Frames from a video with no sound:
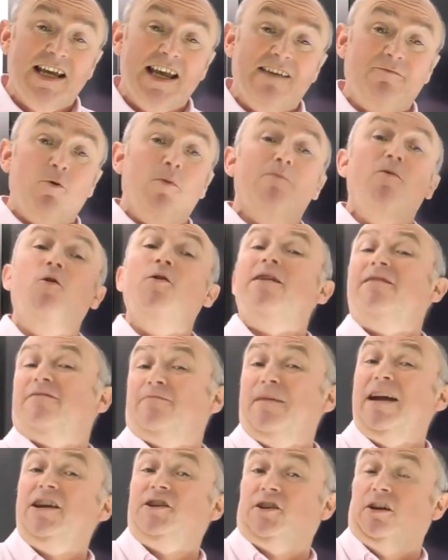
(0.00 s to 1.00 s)
If you want more
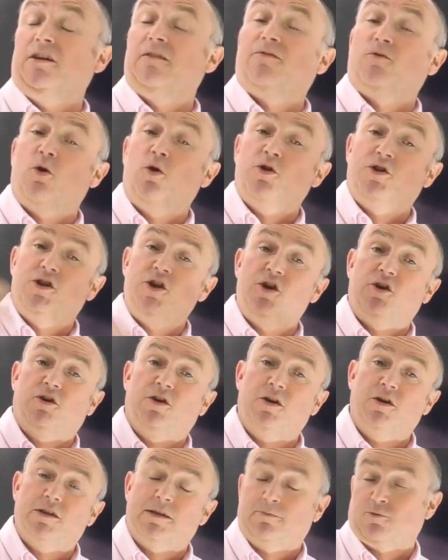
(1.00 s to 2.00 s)
information, of course, you
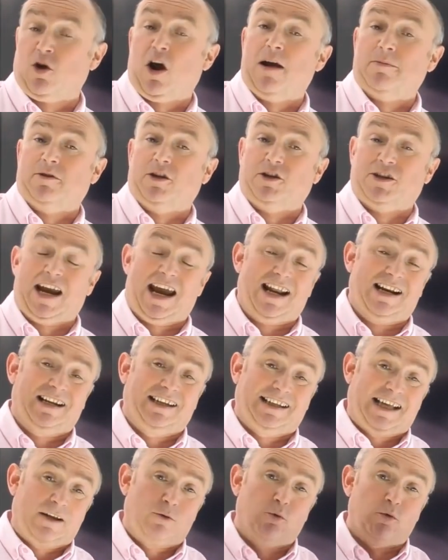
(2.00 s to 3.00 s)
can subscribe to the channel
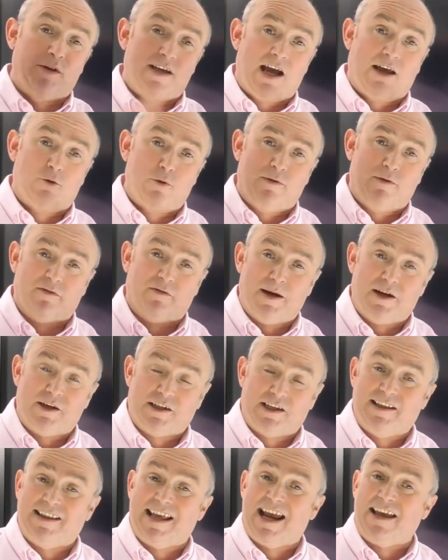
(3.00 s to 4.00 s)
and get all the other
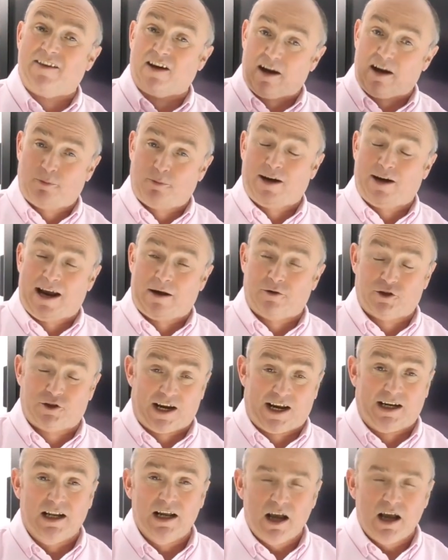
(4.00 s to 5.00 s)
information in there that I put out on the
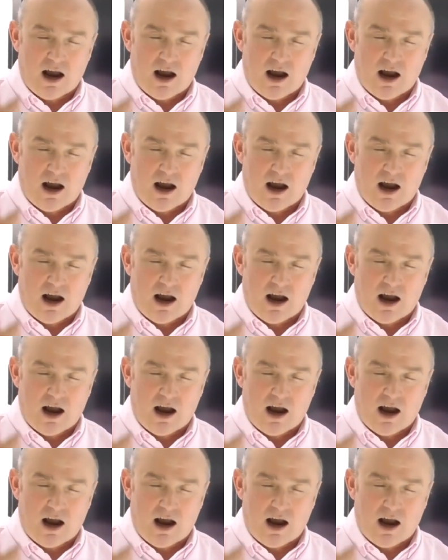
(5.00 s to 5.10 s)
channel.